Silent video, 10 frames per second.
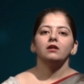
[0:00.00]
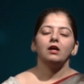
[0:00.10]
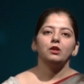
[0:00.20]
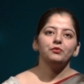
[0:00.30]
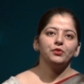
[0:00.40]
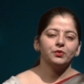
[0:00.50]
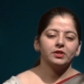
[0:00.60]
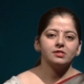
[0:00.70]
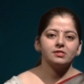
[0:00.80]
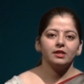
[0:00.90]
Hello
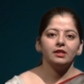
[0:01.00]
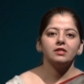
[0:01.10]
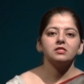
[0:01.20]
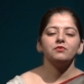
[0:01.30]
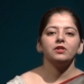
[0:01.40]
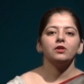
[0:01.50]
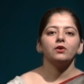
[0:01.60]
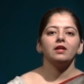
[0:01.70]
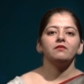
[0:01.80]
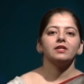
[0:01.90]
viewers, in this video
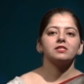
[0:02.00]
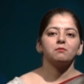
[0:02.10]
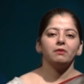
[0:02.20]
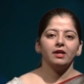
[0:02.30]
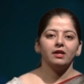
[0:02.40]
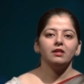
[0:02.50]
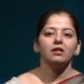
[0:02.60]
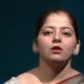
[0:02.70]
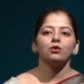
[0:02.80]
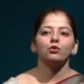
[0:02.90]
I will explain
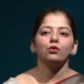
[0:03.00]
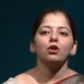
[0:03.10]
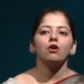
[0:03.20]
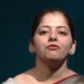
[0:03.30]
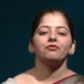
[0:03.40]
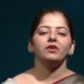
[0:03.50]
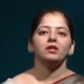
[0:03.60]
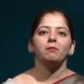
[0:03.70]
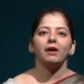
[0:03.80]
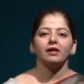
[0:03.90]
role of
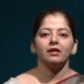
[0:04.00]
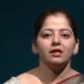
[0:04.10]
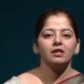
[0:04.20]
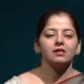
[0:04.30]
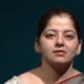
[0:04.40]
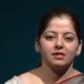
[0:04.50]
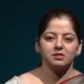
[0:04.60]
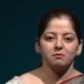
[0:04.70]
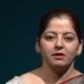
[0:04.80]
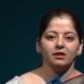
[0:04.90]
feedback in
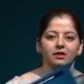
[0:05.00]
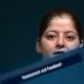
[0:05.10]
assessment.